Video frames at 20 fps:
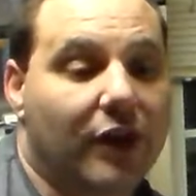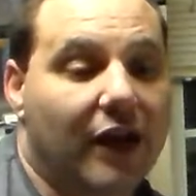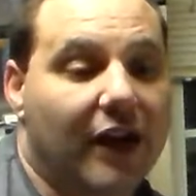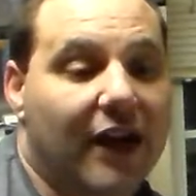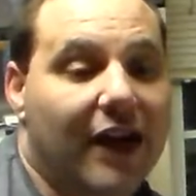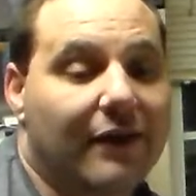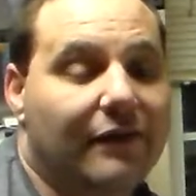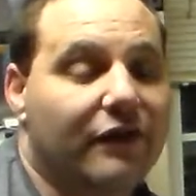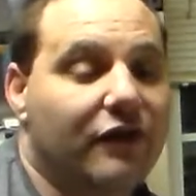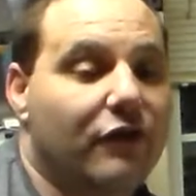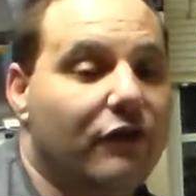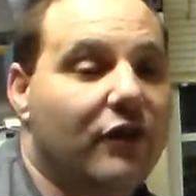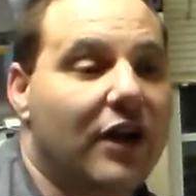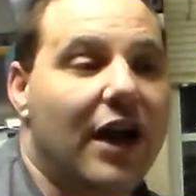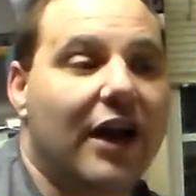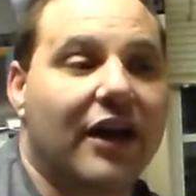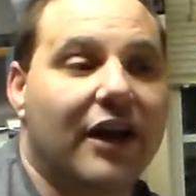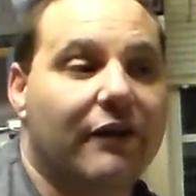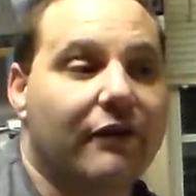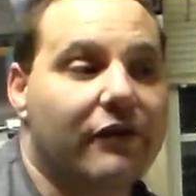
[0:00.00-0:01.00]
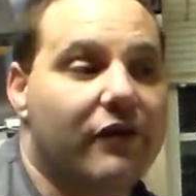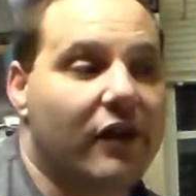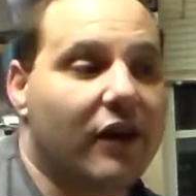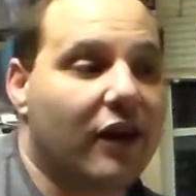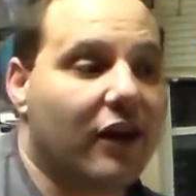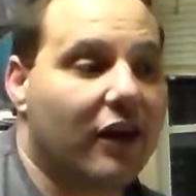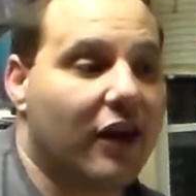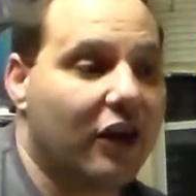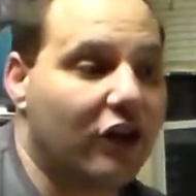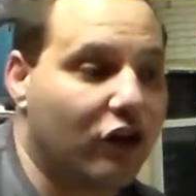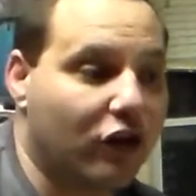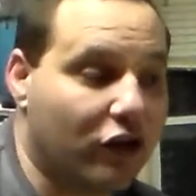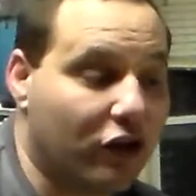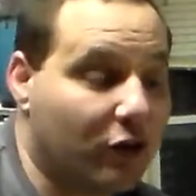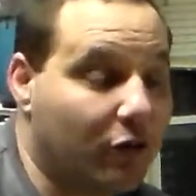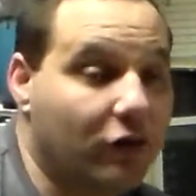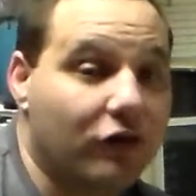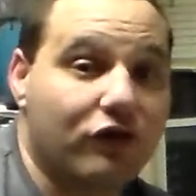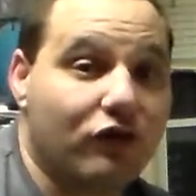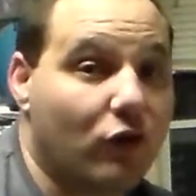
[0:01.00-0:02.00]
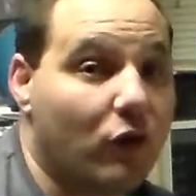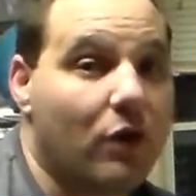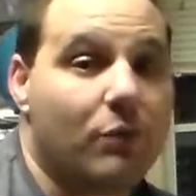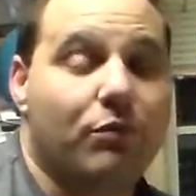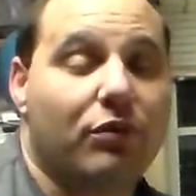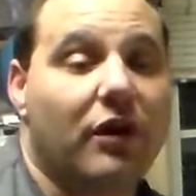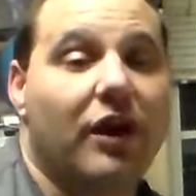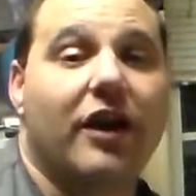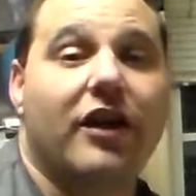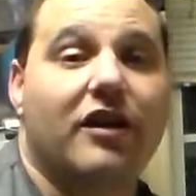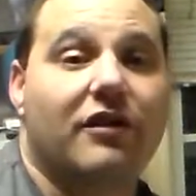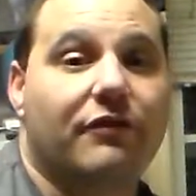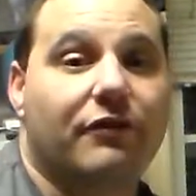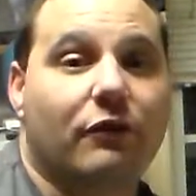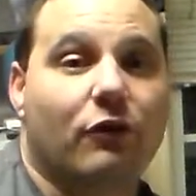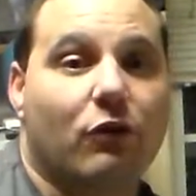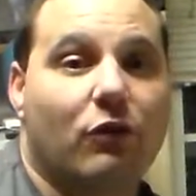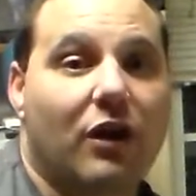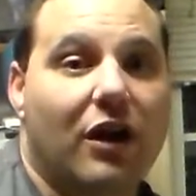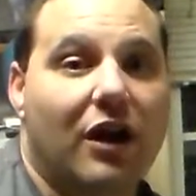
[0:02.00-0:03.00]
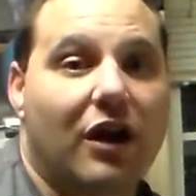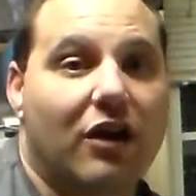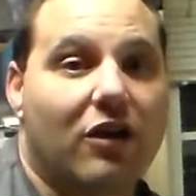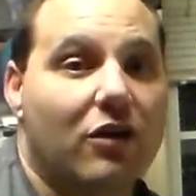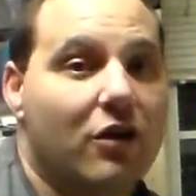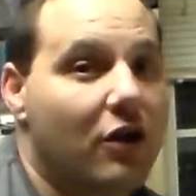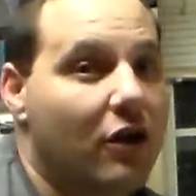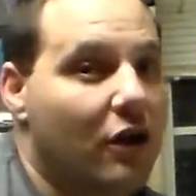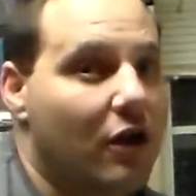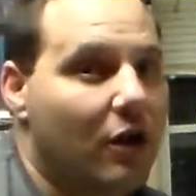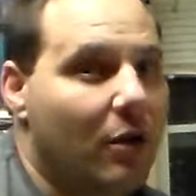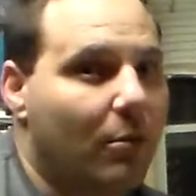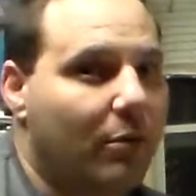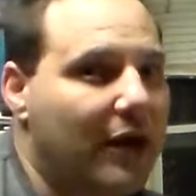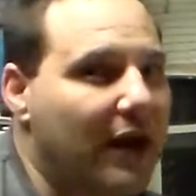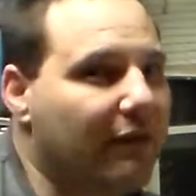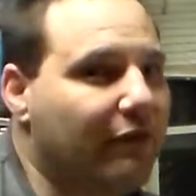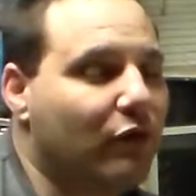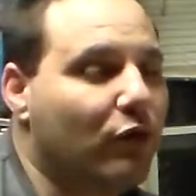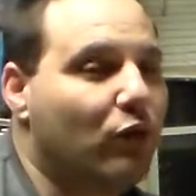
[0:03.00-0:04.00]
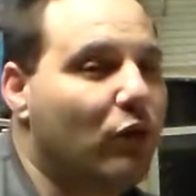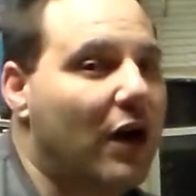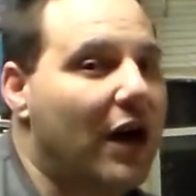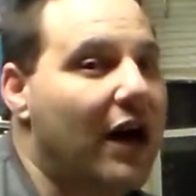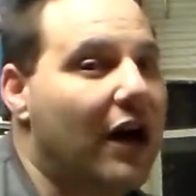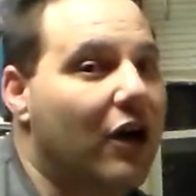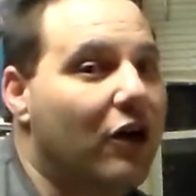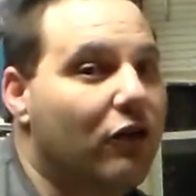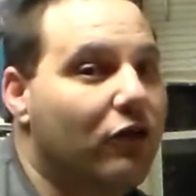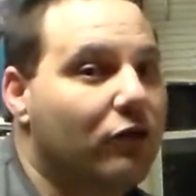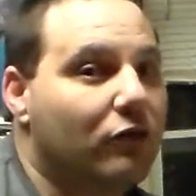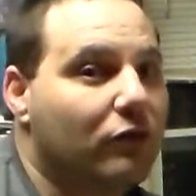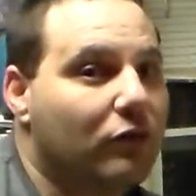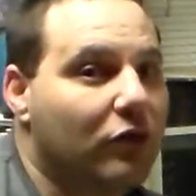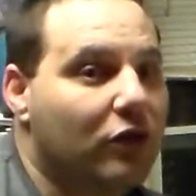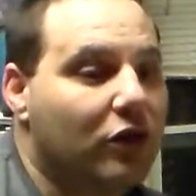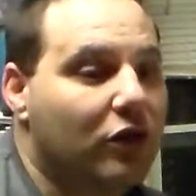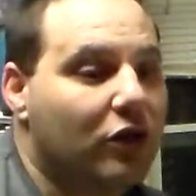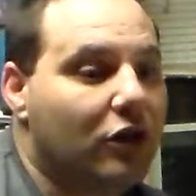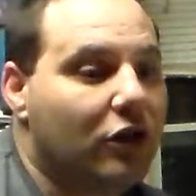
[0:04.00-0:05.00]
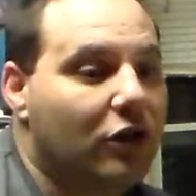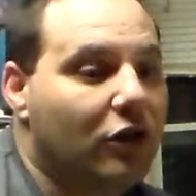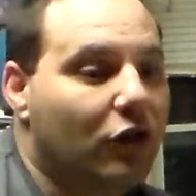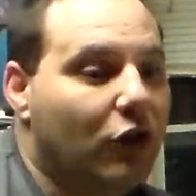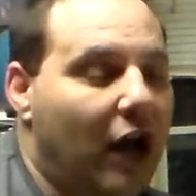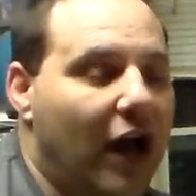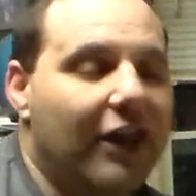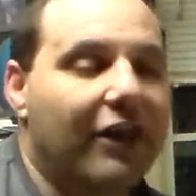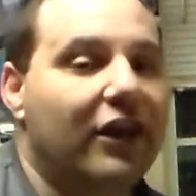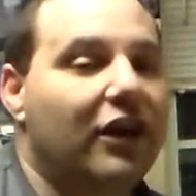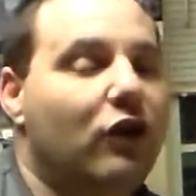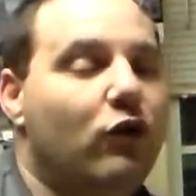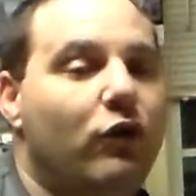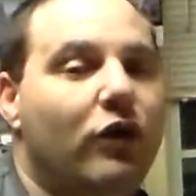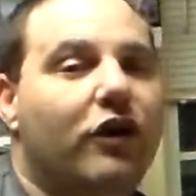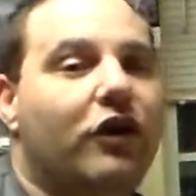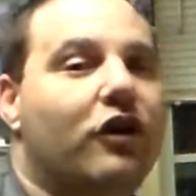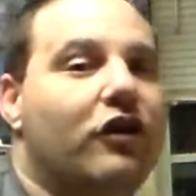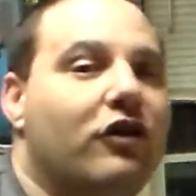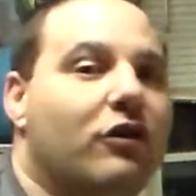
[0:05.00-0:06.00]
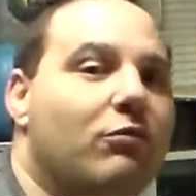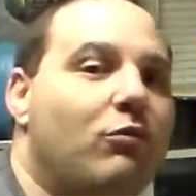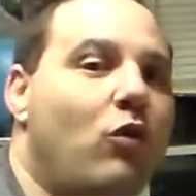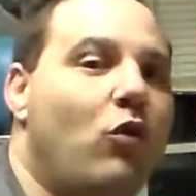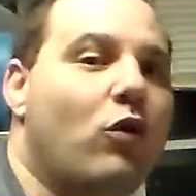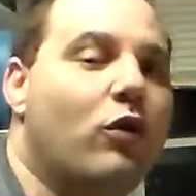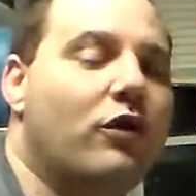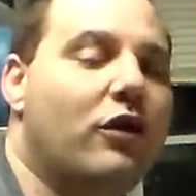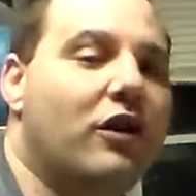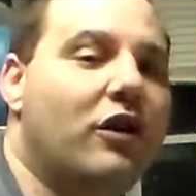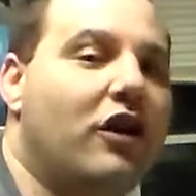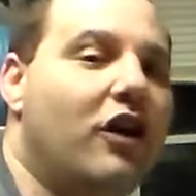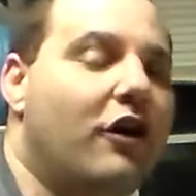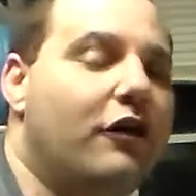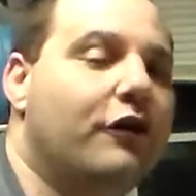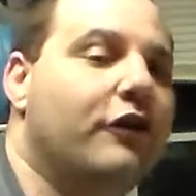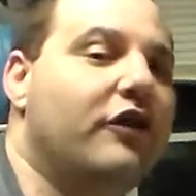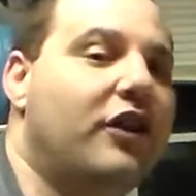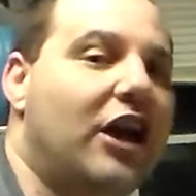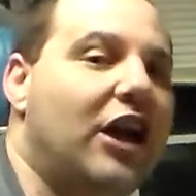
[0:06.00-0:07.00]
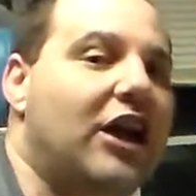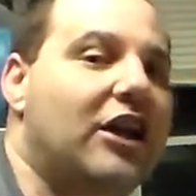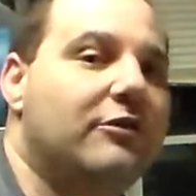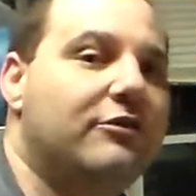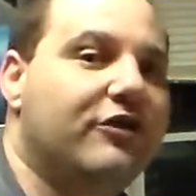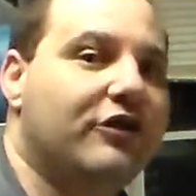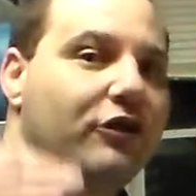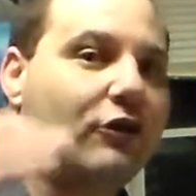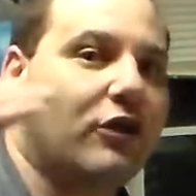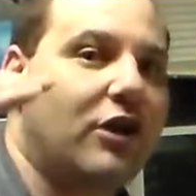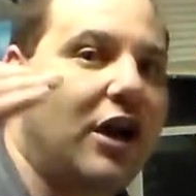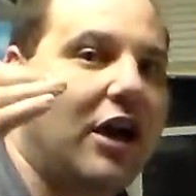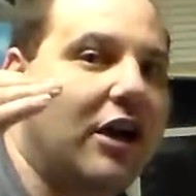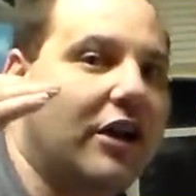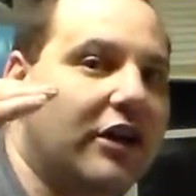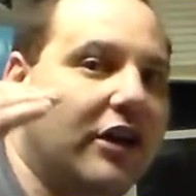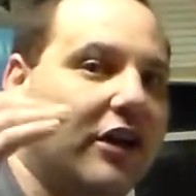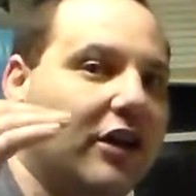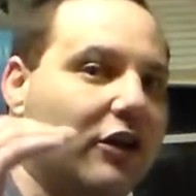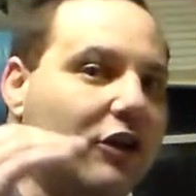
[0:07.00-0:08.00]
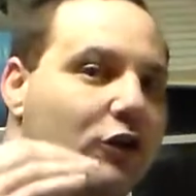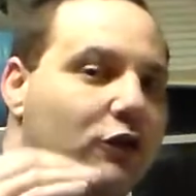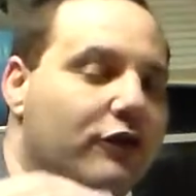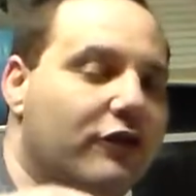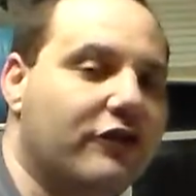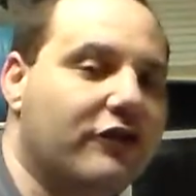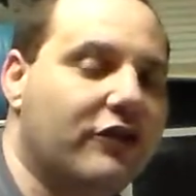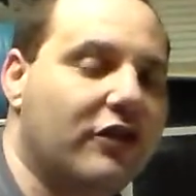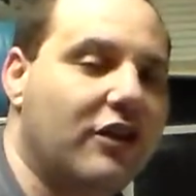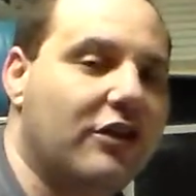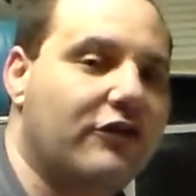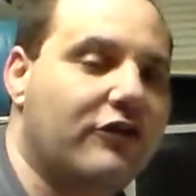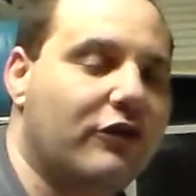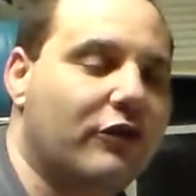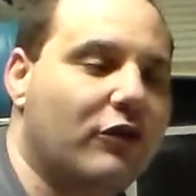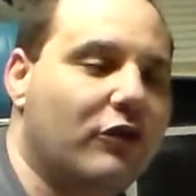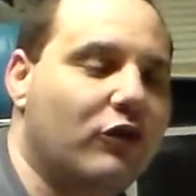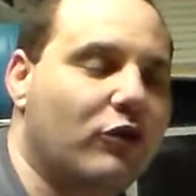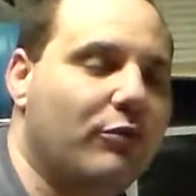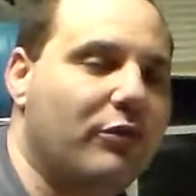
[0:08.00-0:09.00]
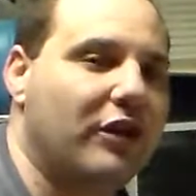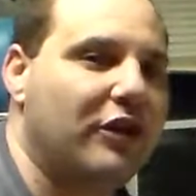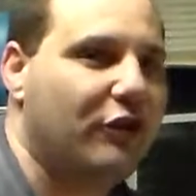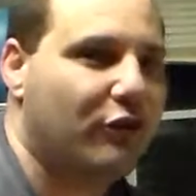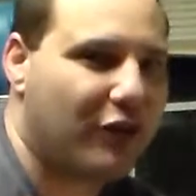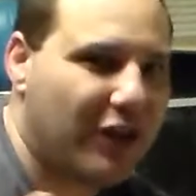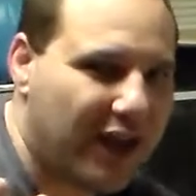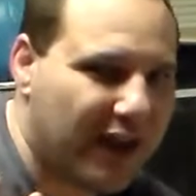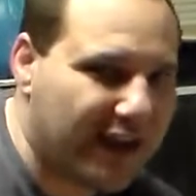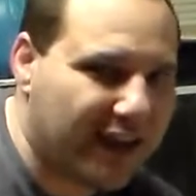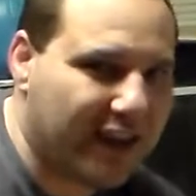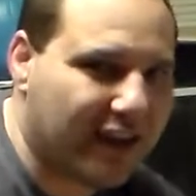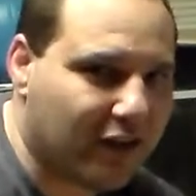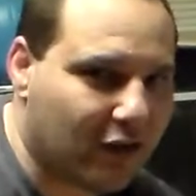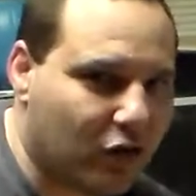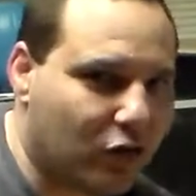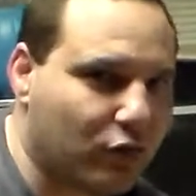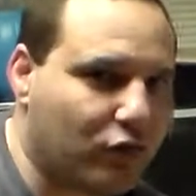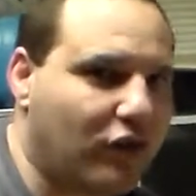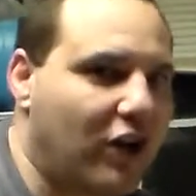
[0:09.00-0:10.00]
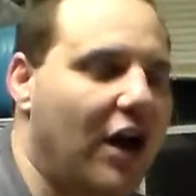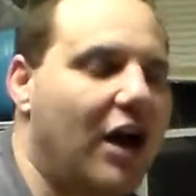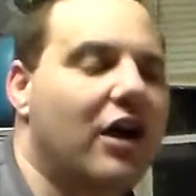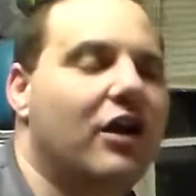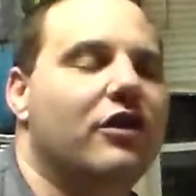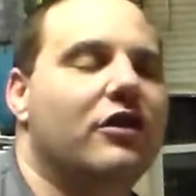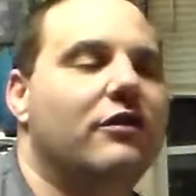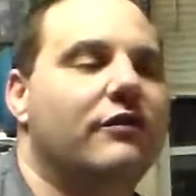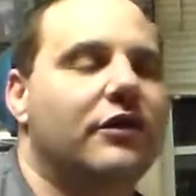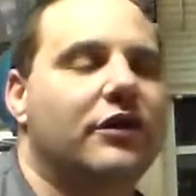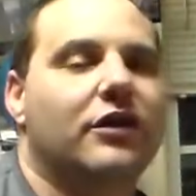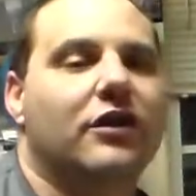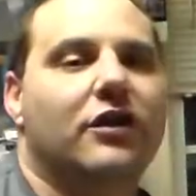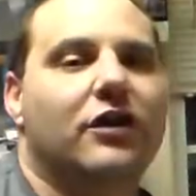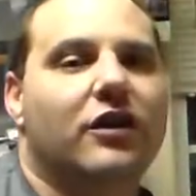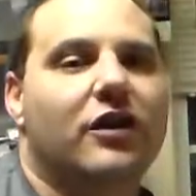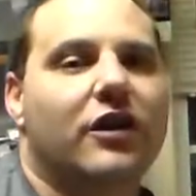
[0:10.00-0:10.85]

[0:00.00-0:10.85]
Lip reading: and after you've gotten everything, and you're going to enjoy playing it for a while, but after a while, I think quicker than more than other games, it'll kind of lose its luster a little bit, and you kind of get a little tired of it.